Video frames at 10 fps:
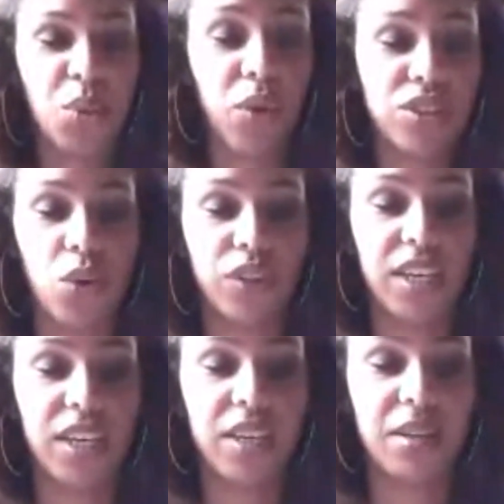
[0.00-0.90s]
Royce
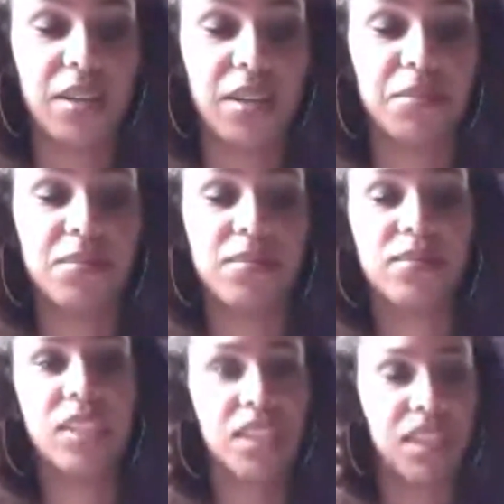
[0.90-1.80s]
stood over him.
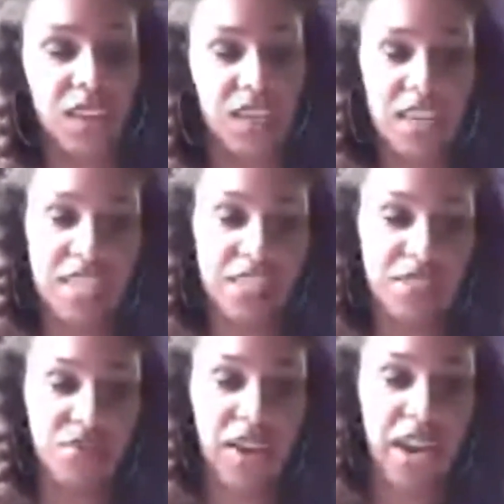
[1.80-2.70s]

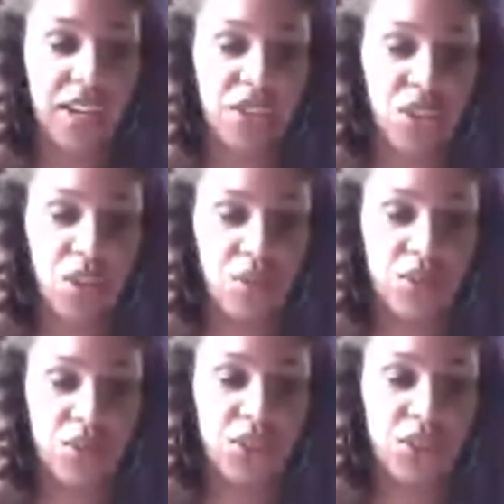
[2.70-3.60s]
His fine
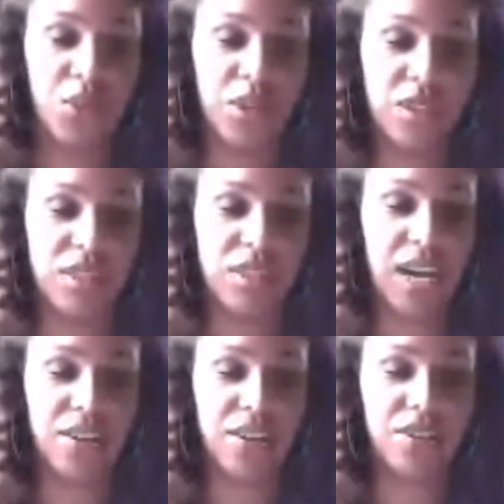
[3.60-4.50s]
clothes were
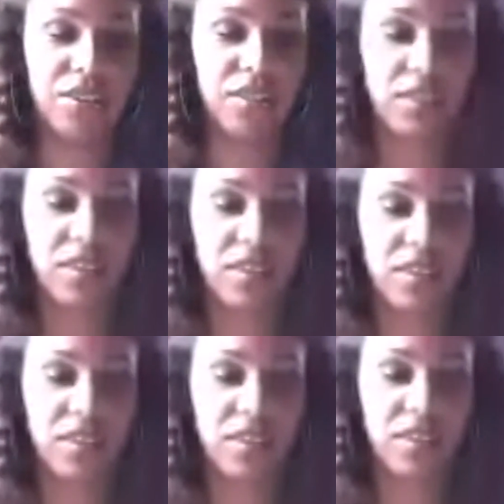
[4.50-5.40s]
tattered.
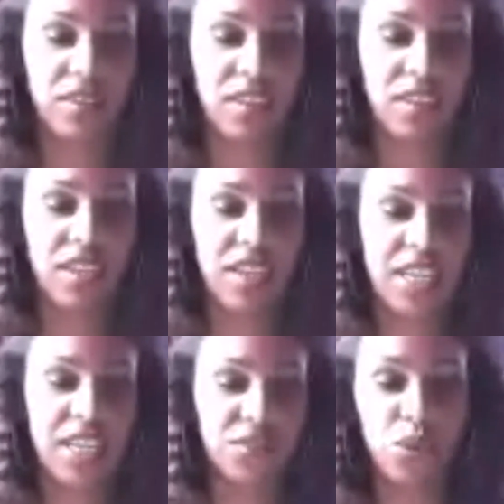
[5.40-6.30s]

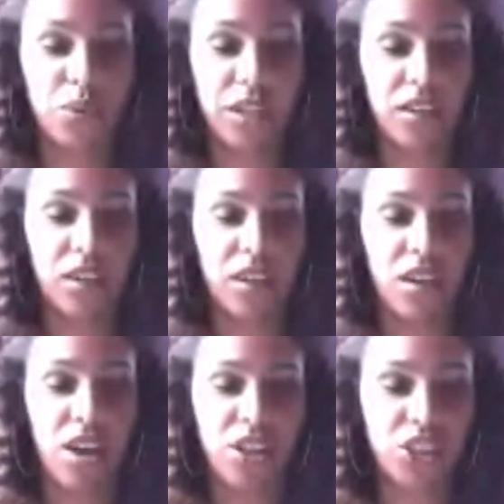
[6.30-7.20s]
His face, a
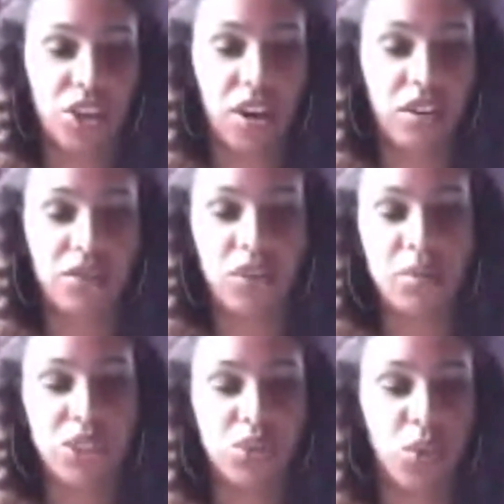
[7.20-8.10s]
shard from his sword,
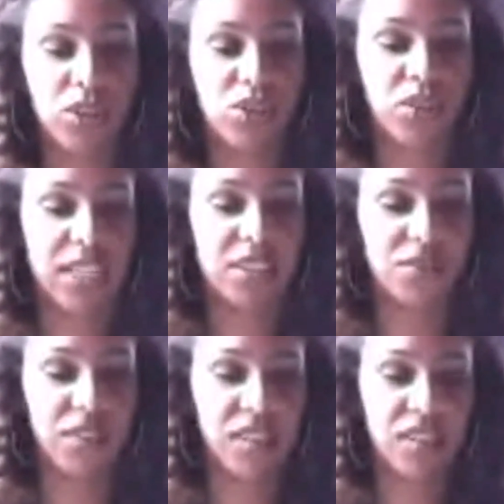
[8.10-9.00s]

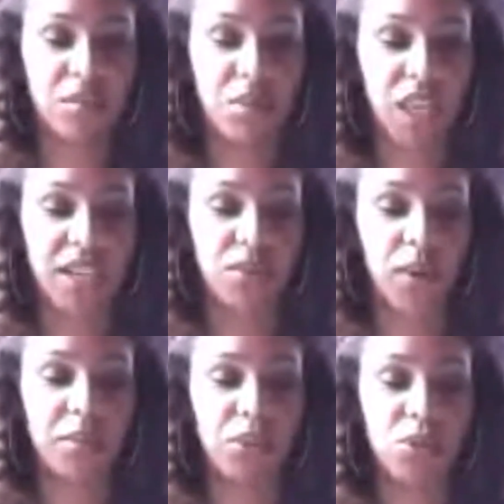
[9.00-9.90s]
transfixed the blind
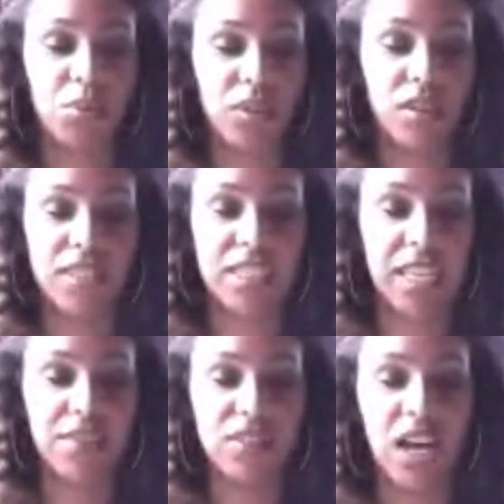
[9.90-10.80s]
white pupil of his
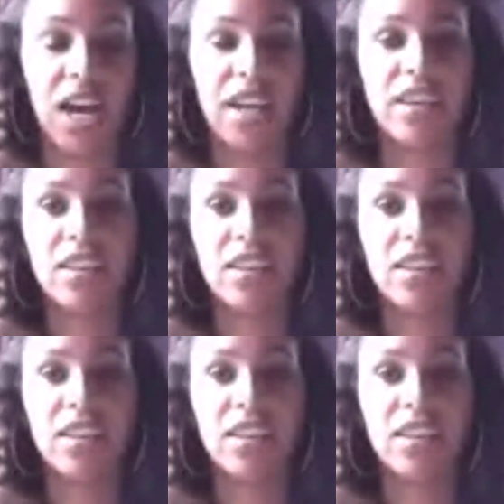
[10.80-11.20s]
left eye.